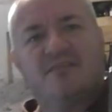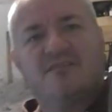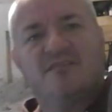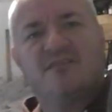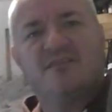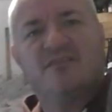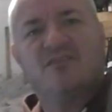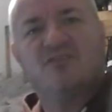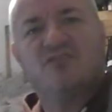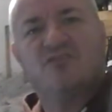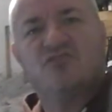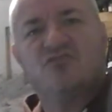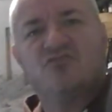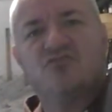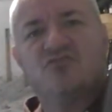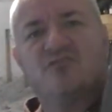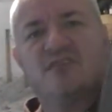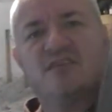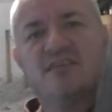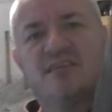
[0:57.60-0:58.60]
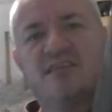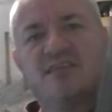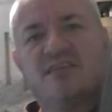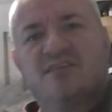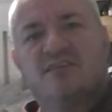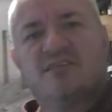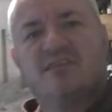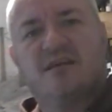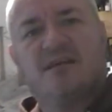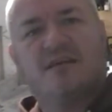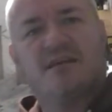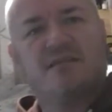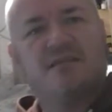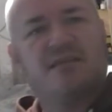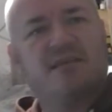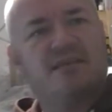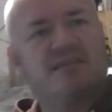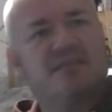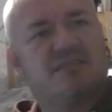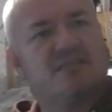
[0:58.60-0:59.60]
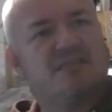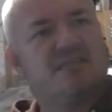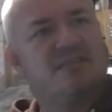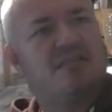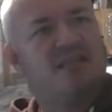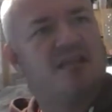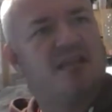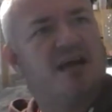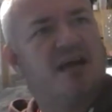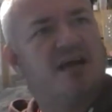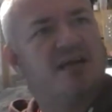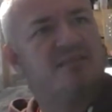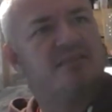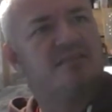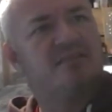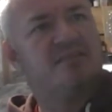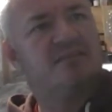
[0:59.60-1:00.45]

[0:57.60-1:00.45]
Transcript: think you're going to struggle in this light.